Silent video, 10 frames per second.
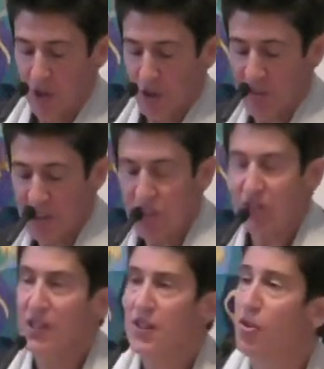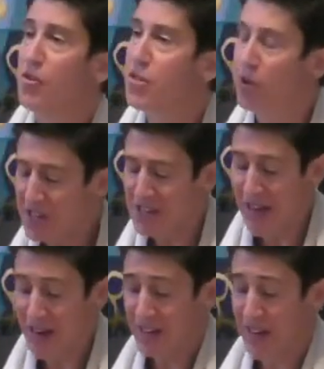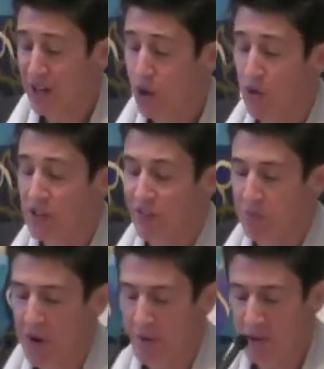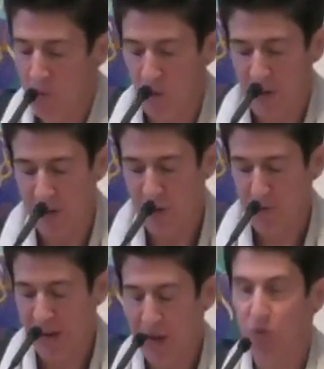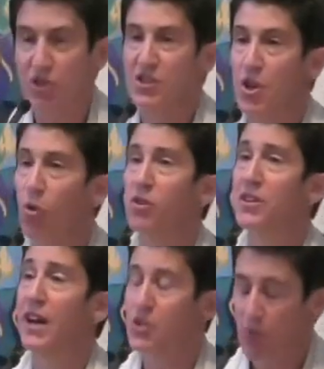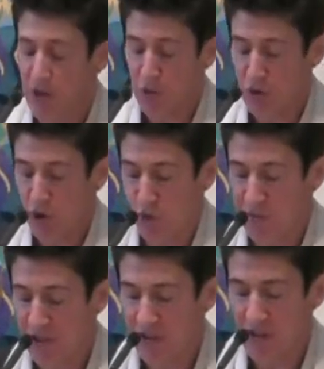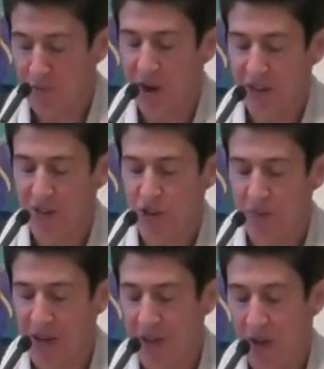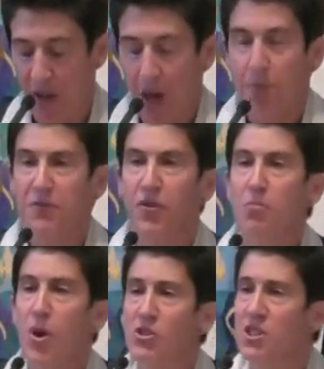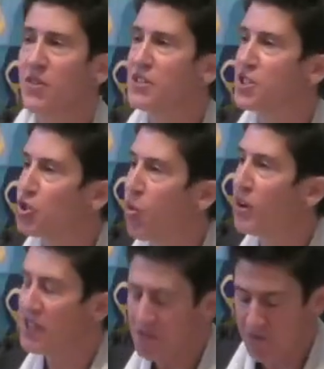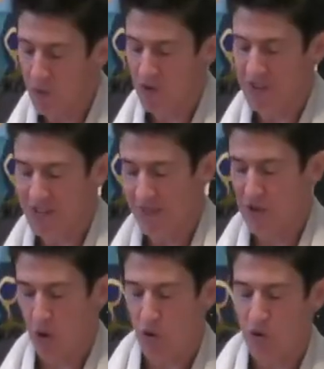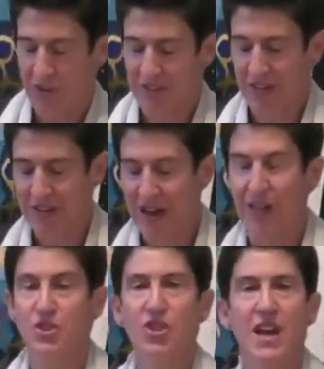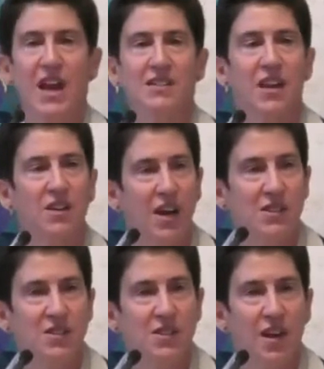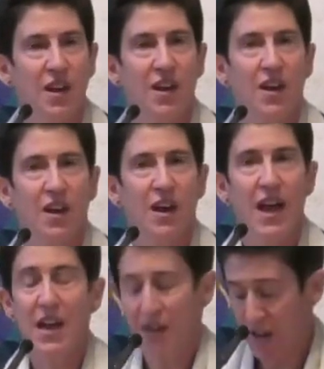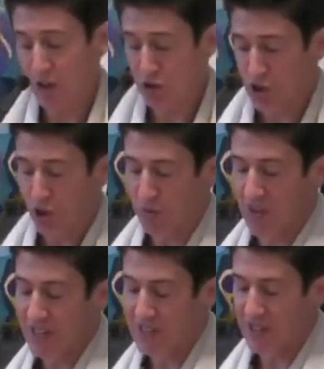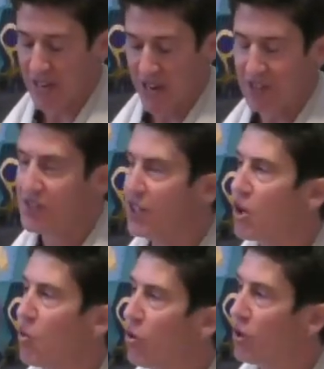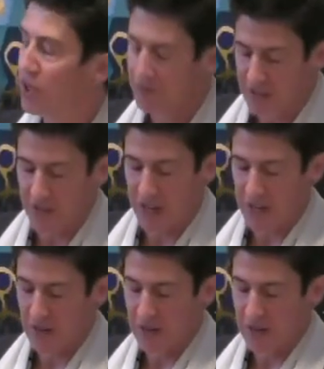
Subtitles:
Traditionally, there are 39 categories of prohibited work on Shabbat, which is the Orthodox way to interpret and practice Shabbat. But for most of us, the 24/7 hold that technology has on us and on our children is the toxic work of today.